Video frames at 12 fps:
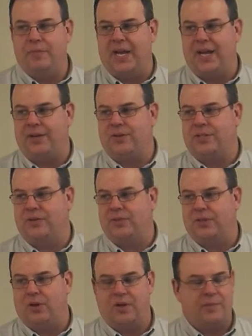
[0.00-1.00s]
bankers love to
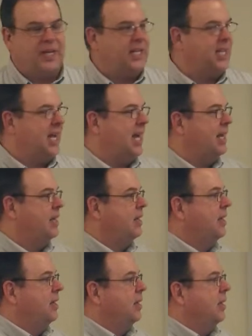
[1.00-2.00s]
talk about that.
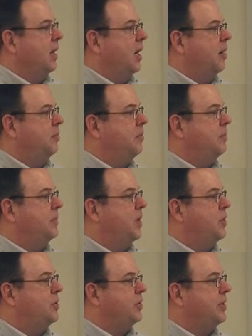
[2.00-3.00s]

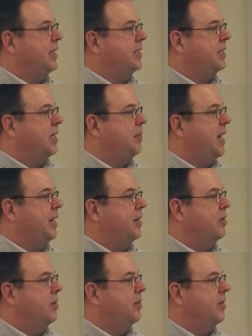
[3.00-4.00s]
Those are things that come out of
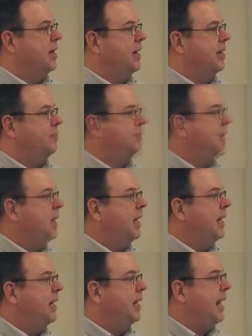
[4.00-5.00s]
your overhead.
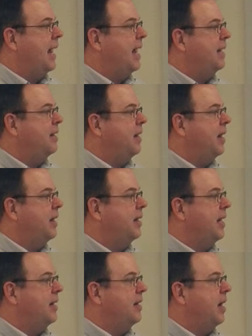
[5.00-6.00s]
And then add a net